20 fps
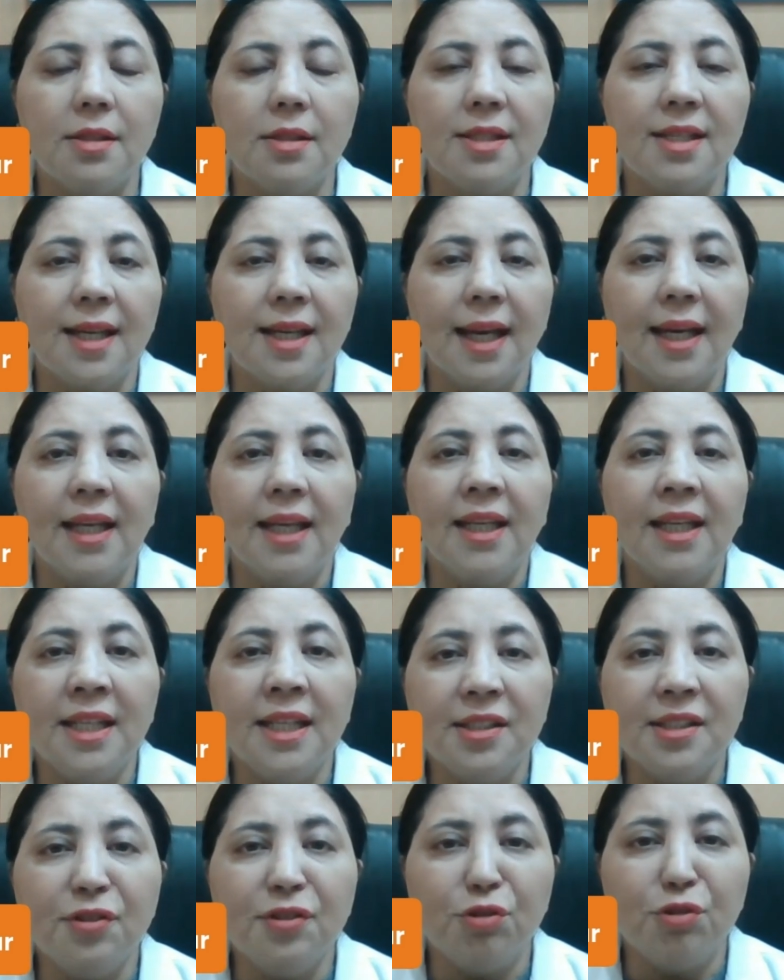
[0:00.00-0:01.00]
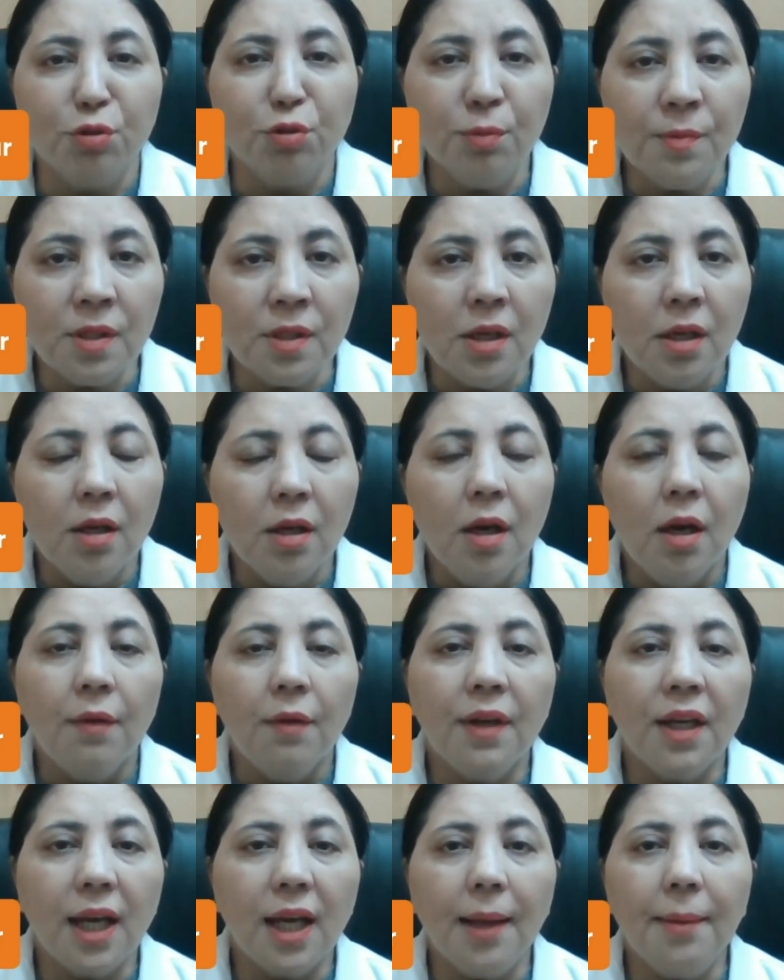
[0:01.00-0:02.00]
staying in heated rooms,
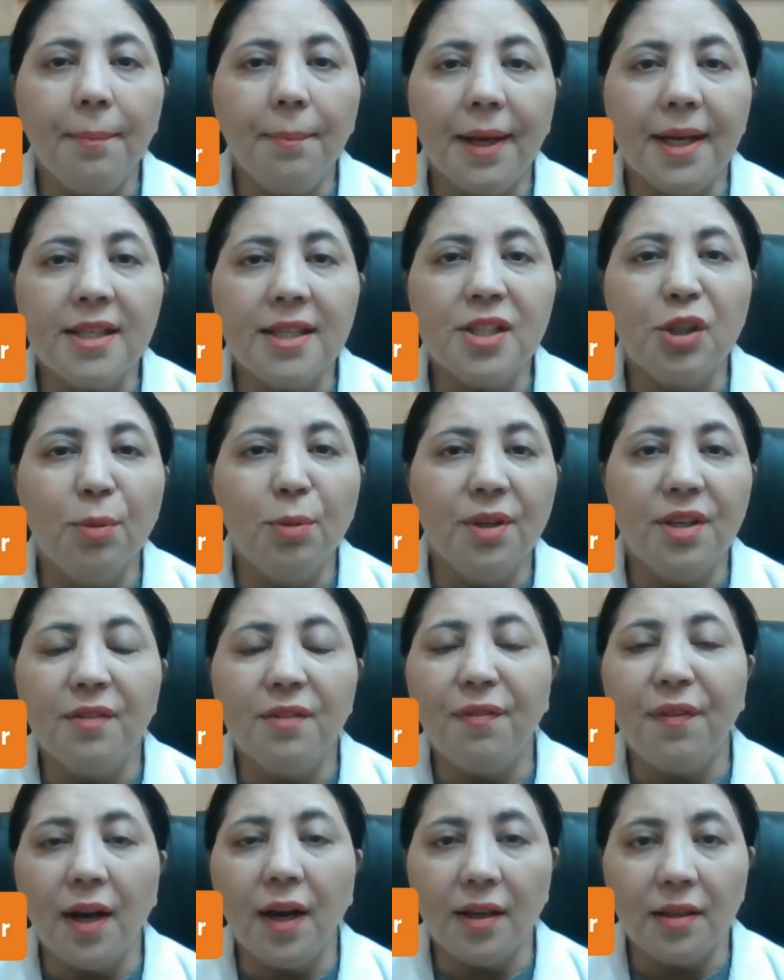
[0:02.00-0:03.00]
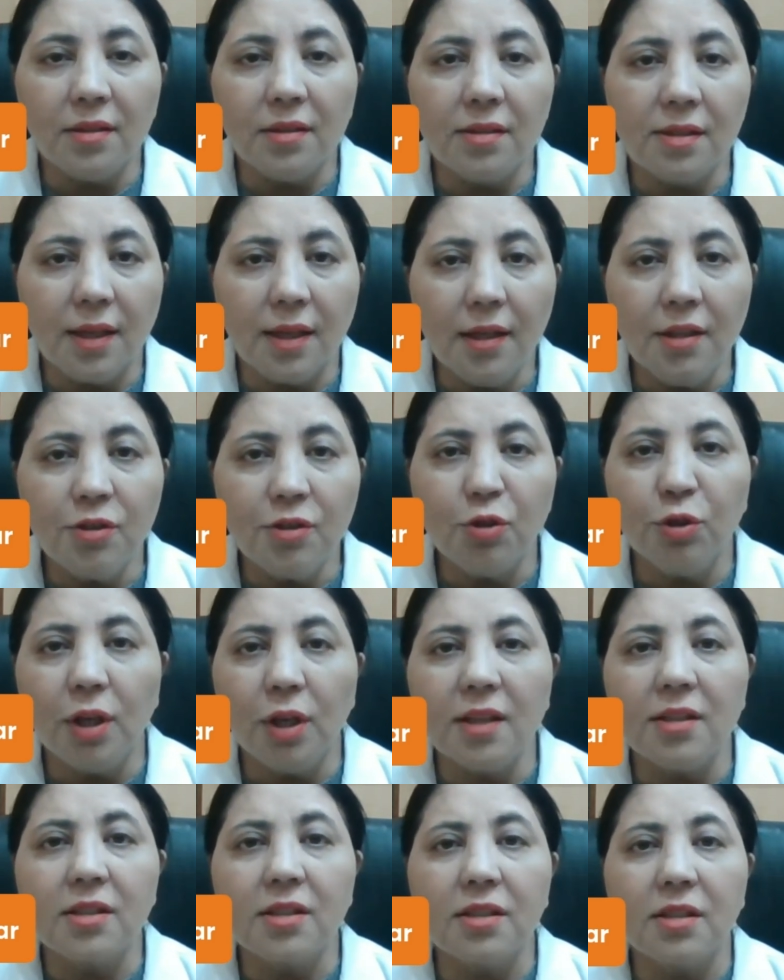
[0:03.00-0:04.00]
we can place humidifiers there so
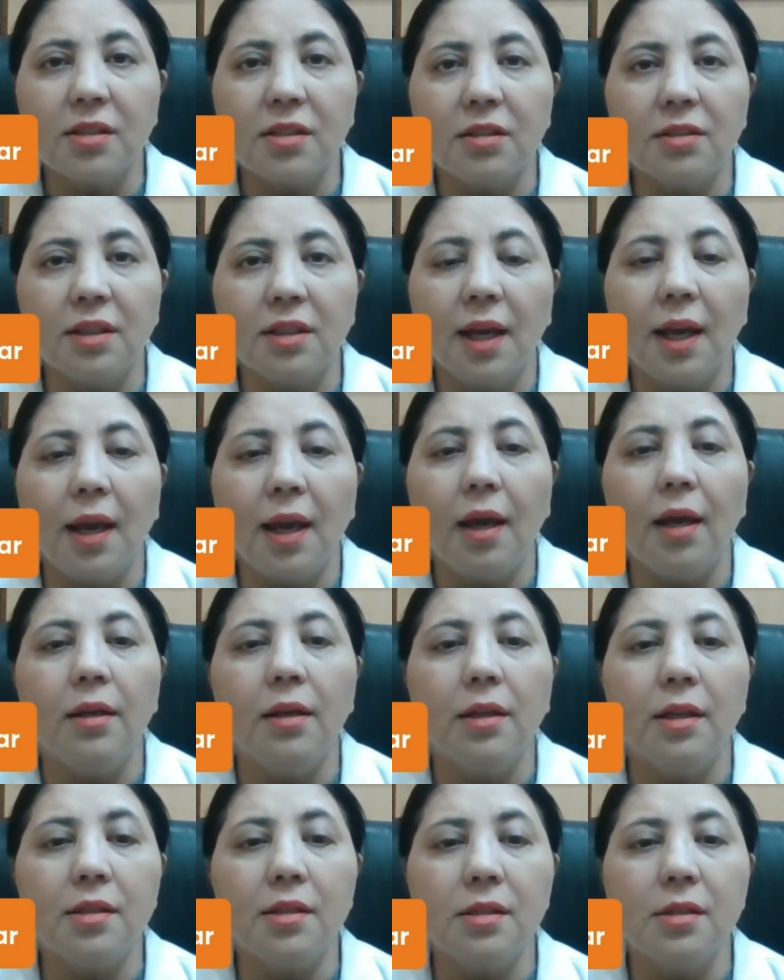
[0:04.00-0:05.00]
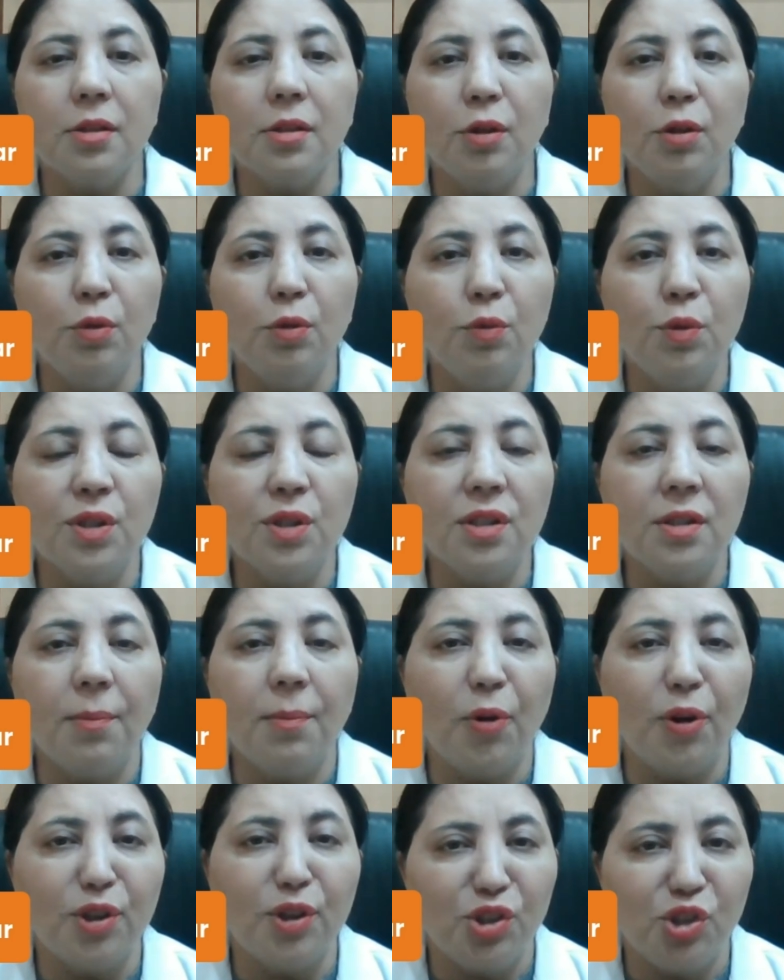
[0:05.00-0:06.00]
that the hair doesn't lose the
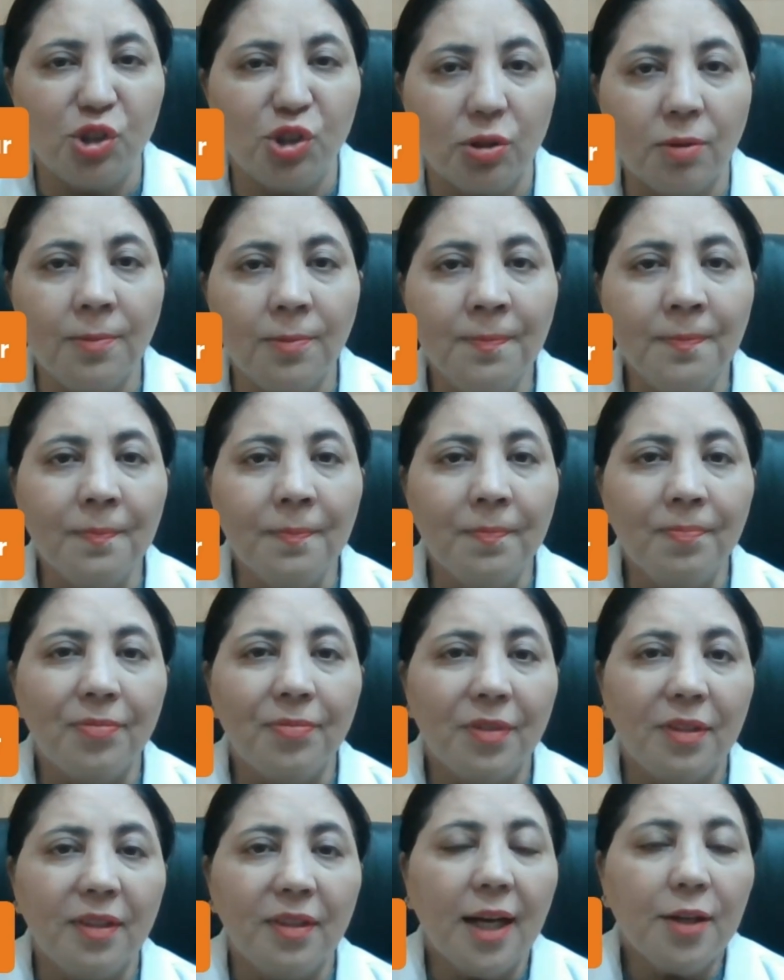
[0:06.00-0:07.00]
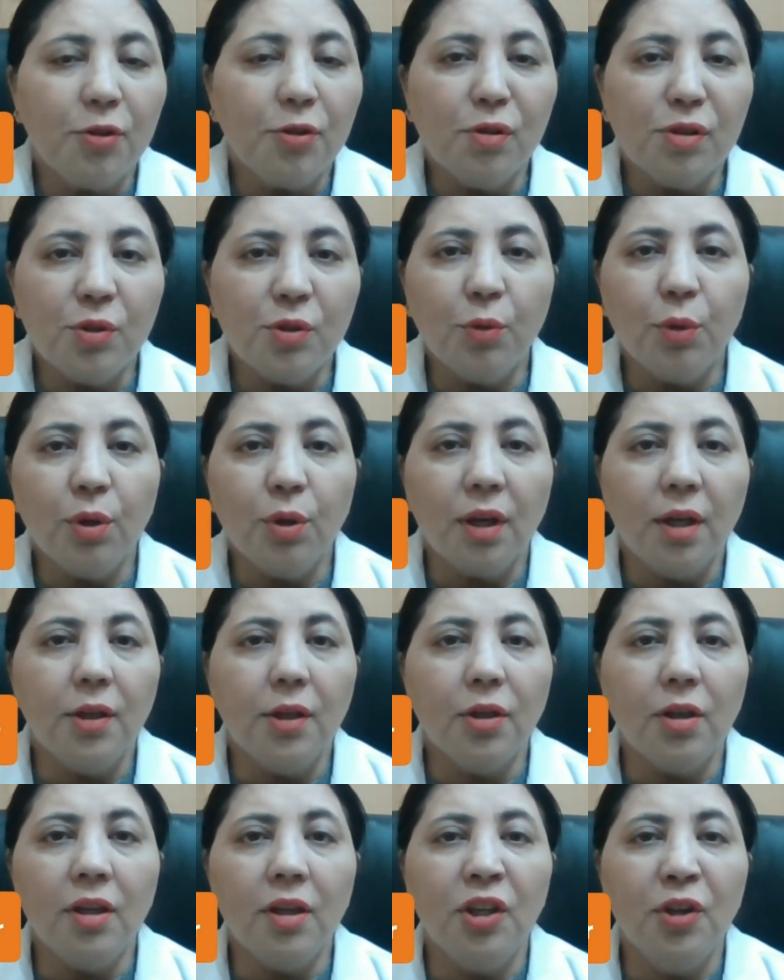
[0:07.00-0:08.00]
moisture. That also you can
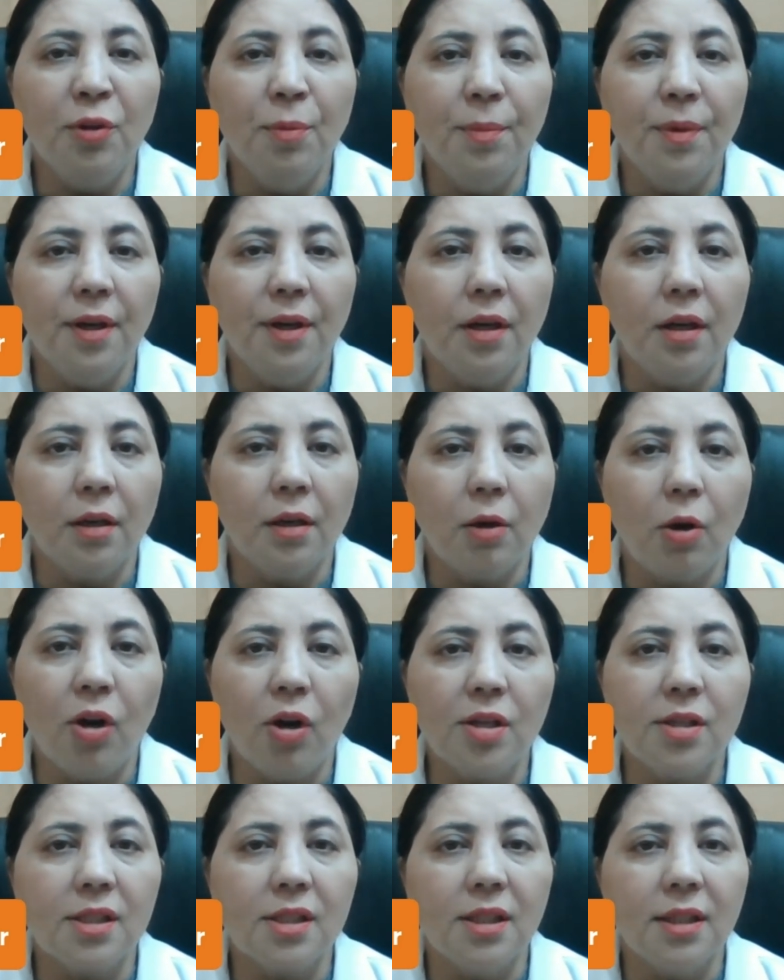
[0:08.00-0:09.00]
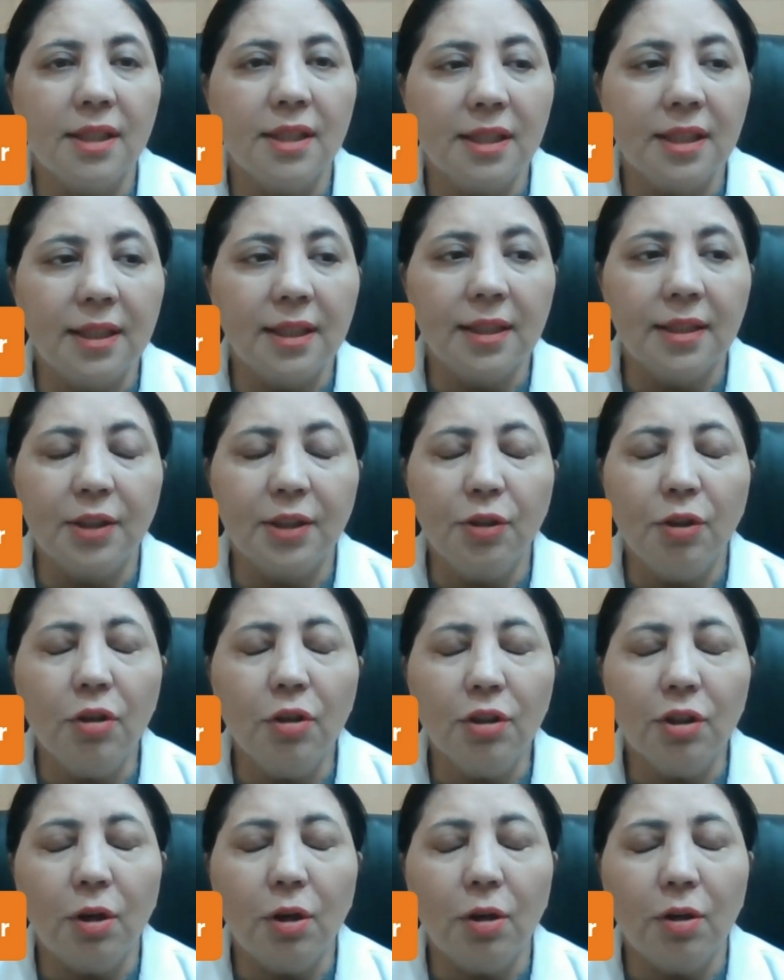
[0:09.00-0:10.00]
cause the
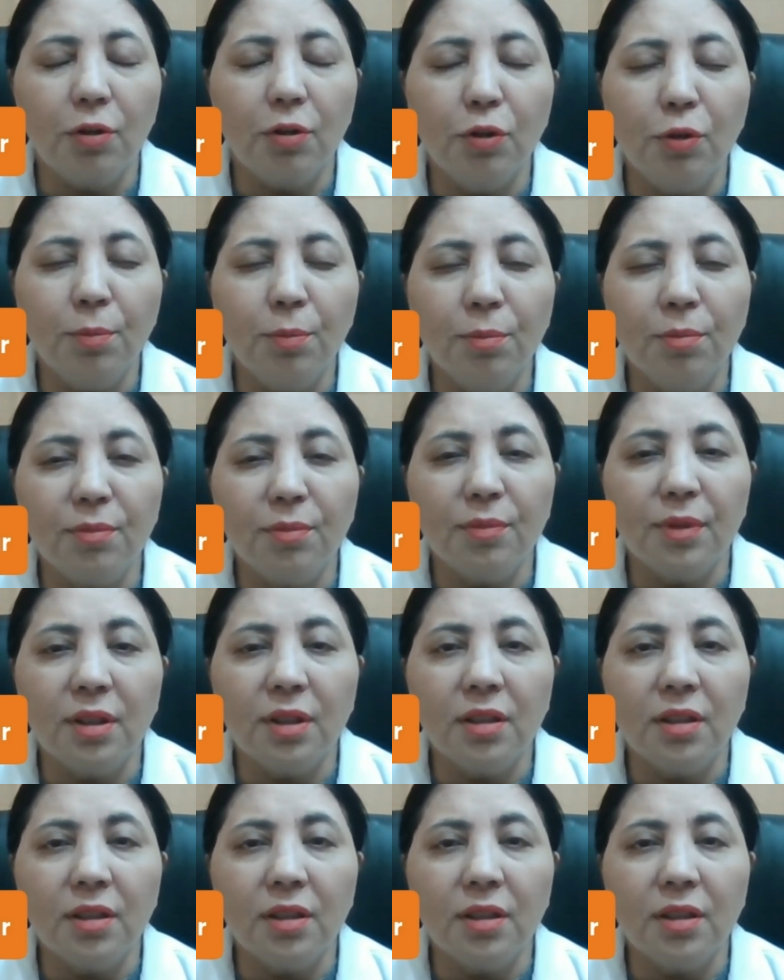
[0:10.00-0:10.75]
your room